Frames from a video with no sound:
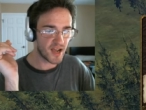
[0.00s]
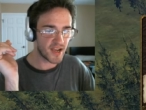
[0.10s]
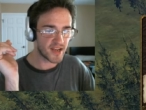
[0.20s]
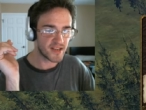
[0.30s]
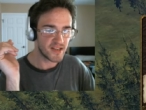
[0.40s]

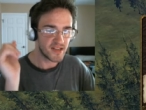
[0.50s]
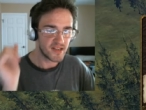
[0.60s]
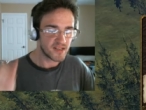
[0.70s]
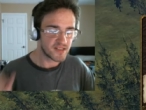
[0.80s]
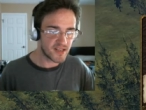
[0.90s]
I
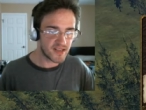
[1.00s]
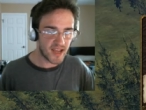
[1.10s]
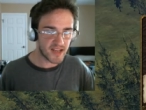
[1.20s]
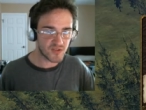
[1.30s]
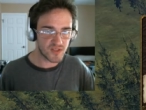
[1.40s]

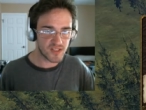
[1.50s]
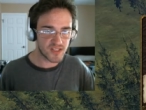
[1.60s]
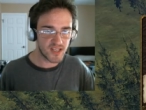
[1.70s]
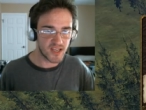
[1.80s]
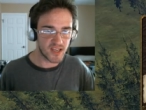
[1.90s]
didn't actually
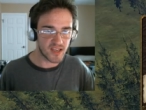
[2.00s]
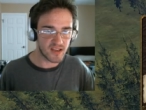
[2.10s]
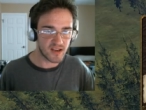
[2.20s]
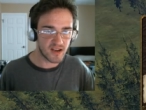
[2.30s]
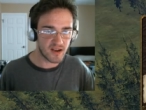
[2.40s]

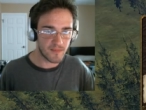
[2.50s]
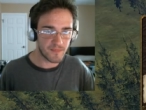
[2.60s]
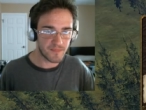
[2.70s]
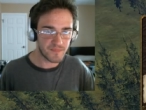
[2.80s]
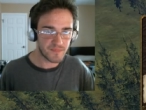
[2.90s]
see.
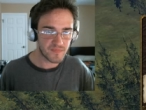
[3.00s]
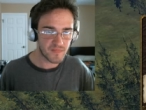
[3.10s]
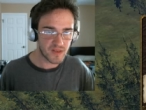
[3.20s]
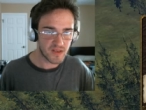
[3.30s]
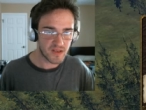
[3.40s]

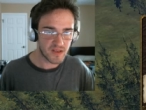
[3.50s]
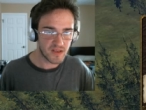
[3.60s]
Um,